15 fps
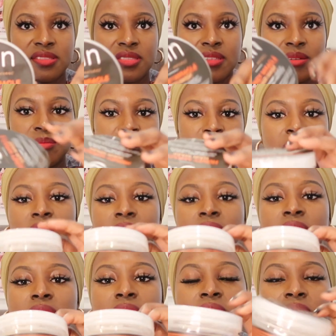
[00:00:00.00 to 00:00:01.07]
the
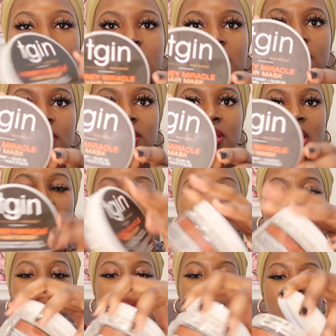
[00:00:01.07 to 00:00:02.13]
bottle here.
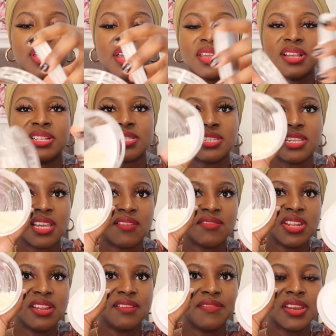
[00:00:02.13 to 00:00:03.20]
But yeah, you can see I've
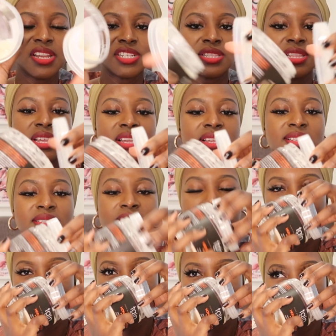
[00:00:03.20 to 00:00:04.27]
nearly finished this.
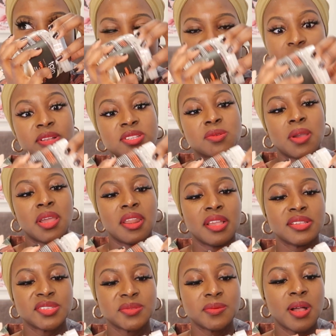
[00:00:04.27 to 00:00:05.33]
It smells quite
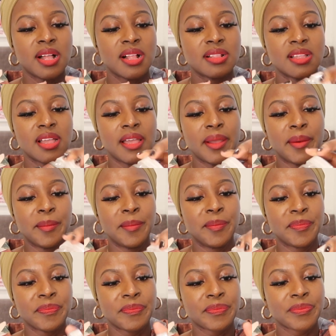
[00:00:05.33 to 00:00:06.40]
nice as well.
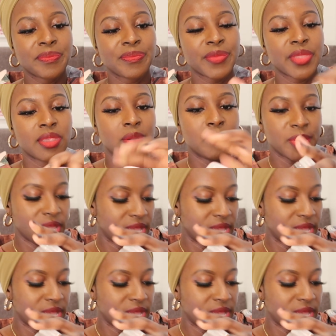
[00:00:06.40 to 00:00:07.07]
But